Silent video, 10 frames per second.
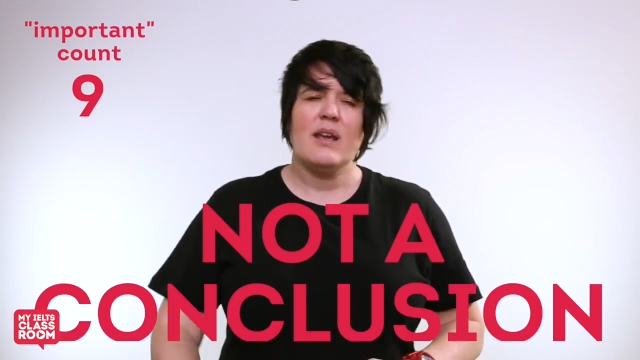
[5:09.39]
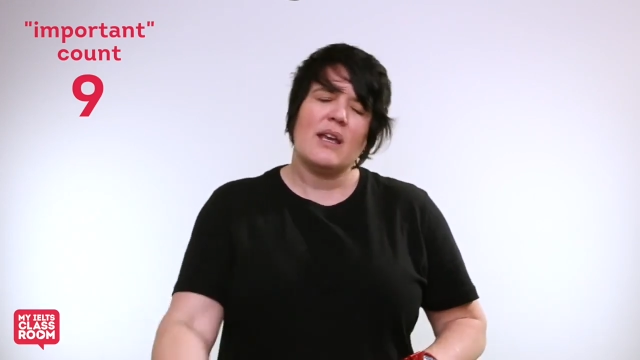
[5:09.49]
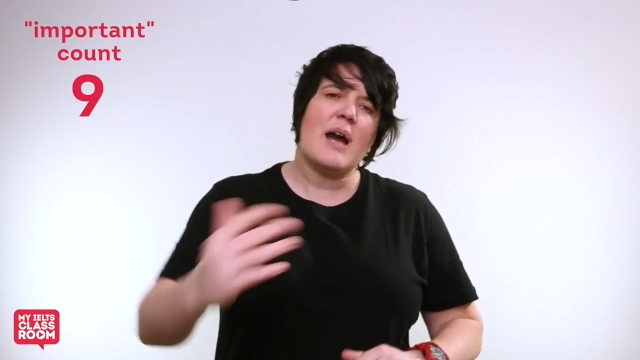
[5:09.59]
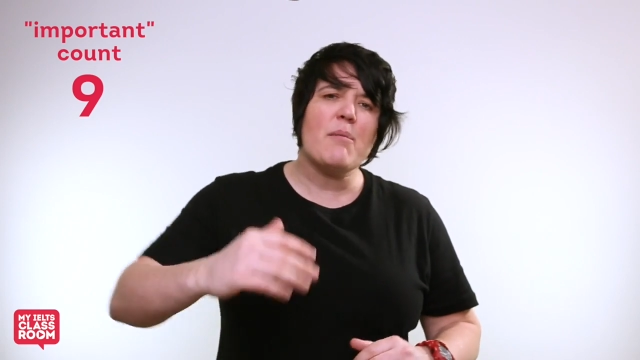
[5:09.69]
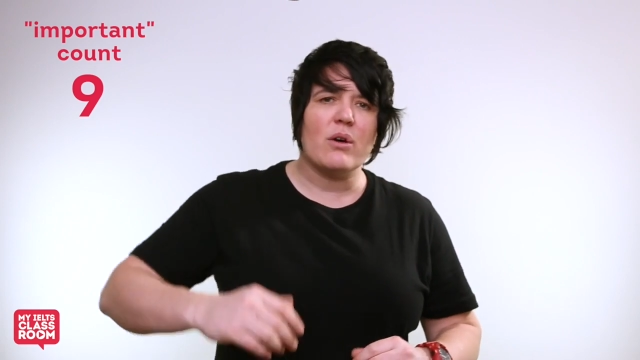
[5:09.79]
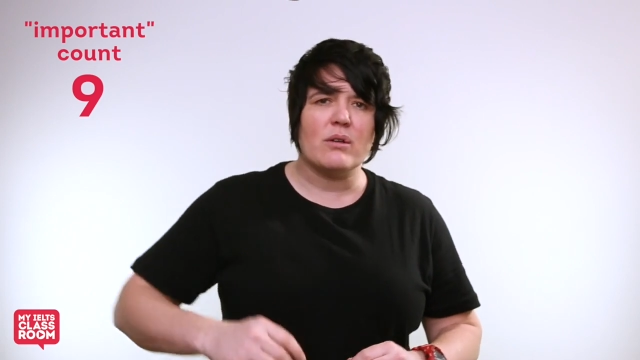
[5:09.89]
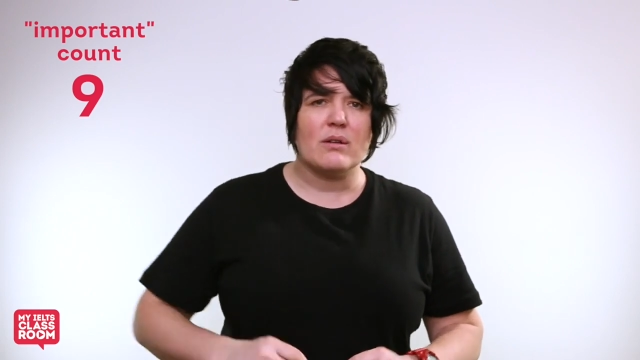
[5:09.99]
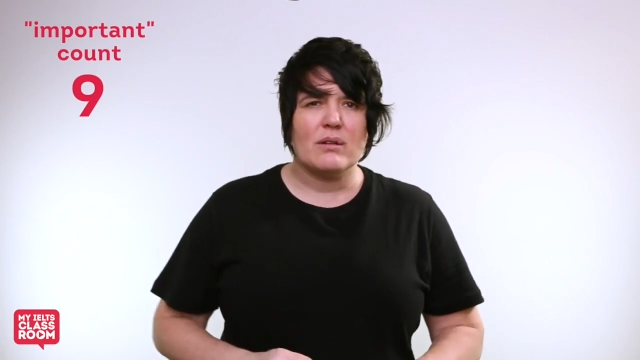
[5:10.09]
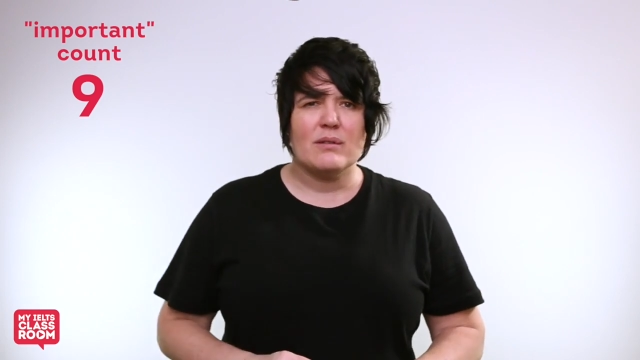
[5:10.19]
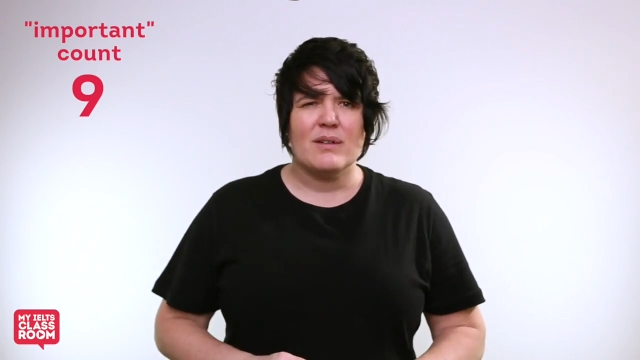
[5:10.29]
Come on,
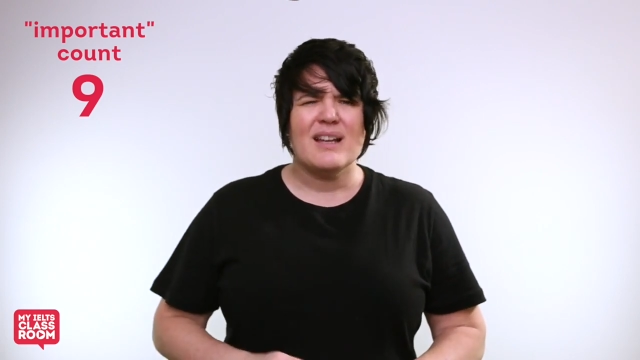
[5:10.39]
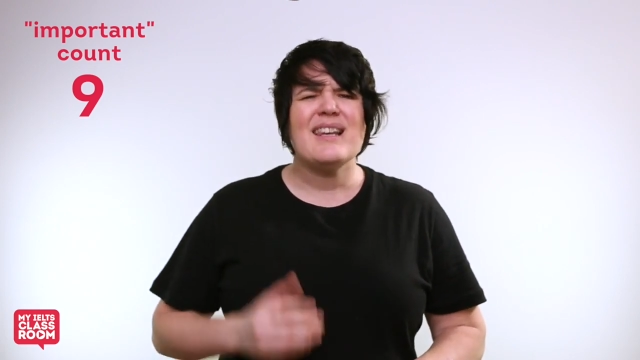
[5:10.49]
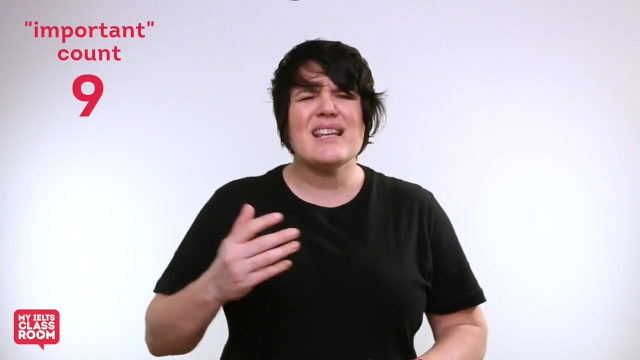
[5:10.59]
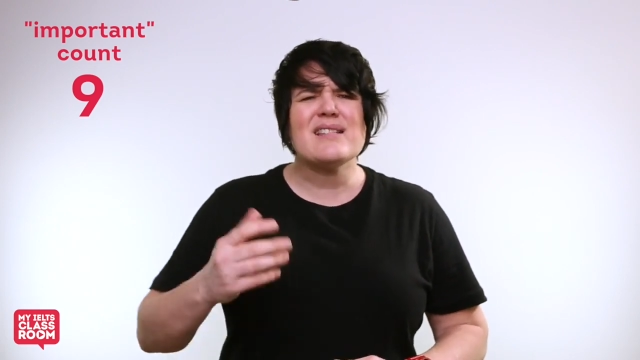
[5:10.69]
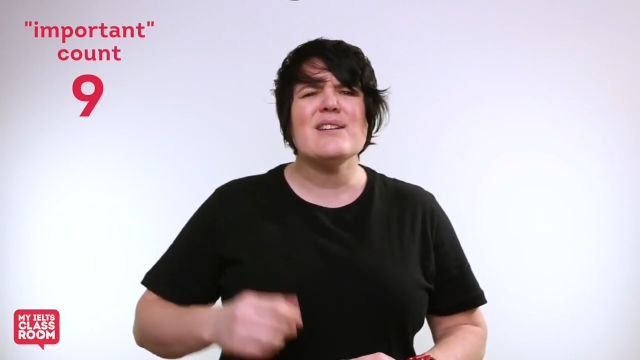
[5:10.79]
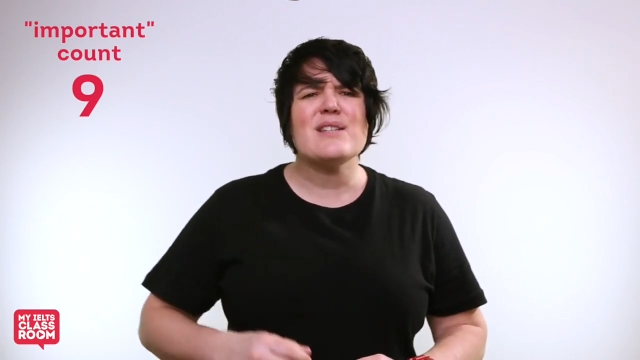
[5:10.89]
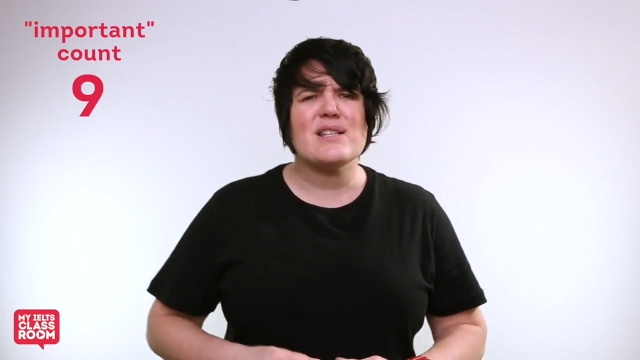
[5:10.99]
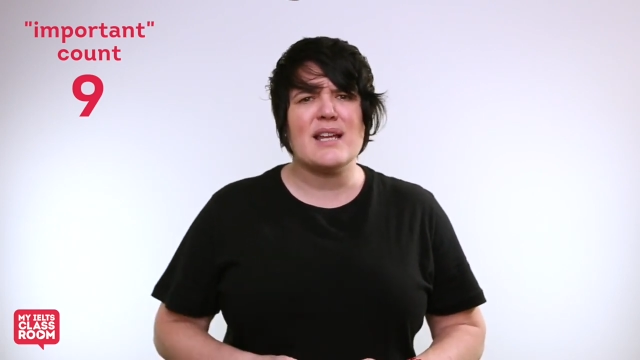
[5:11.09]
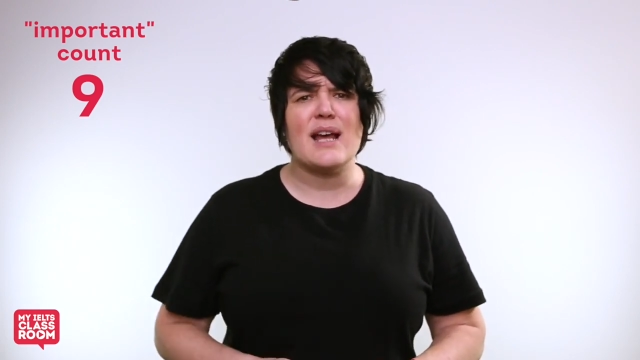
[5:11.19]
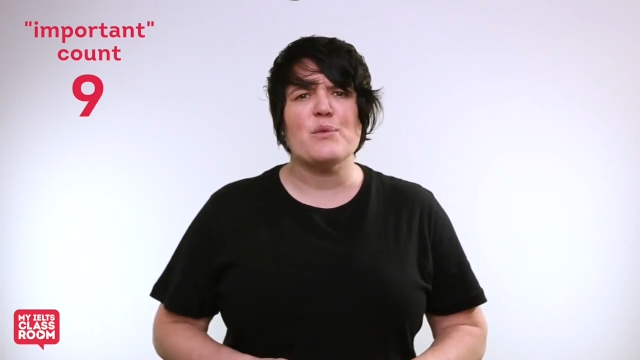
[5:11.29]
let's
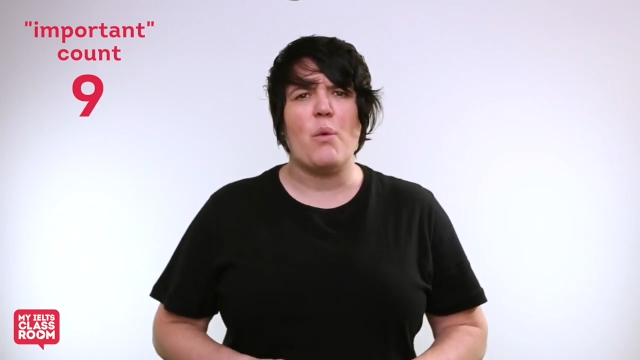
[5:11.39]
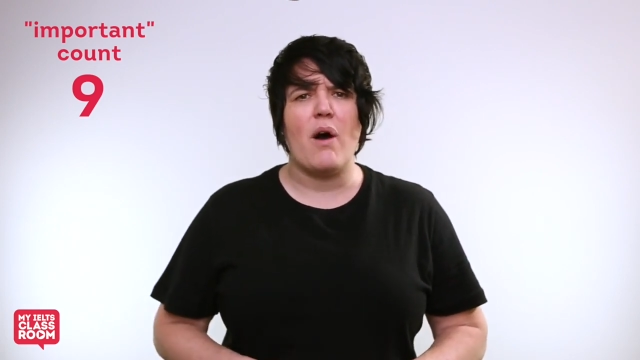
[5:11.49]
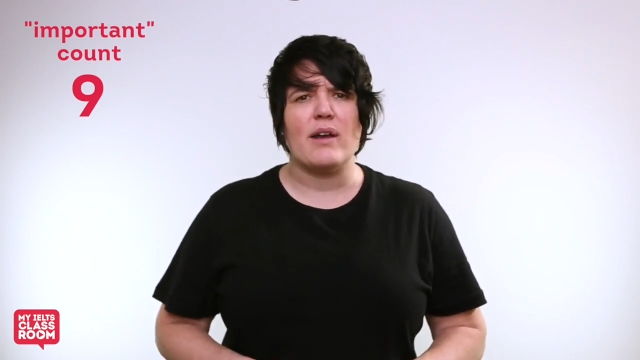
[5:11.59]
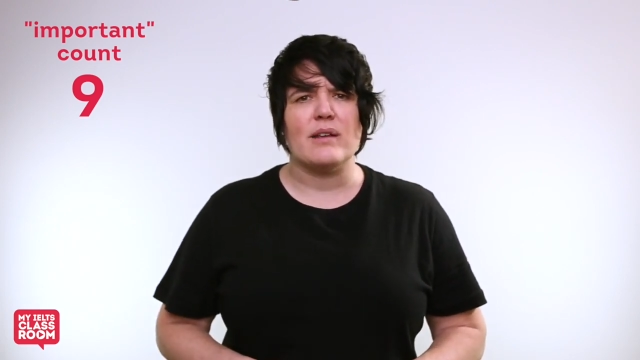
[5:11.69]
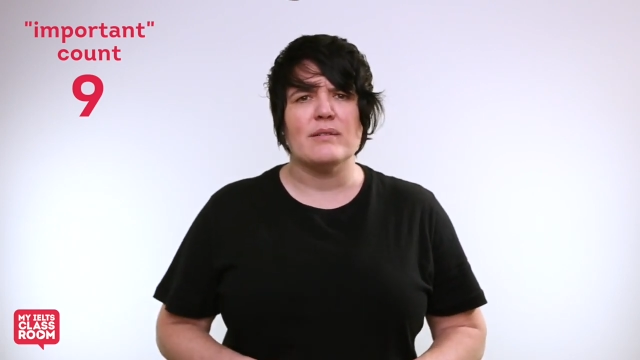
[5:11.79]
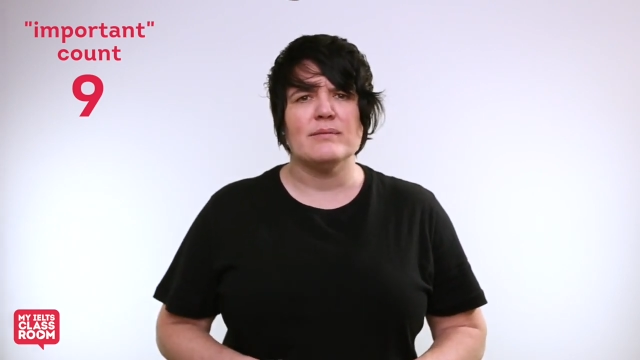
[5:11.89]
understand why.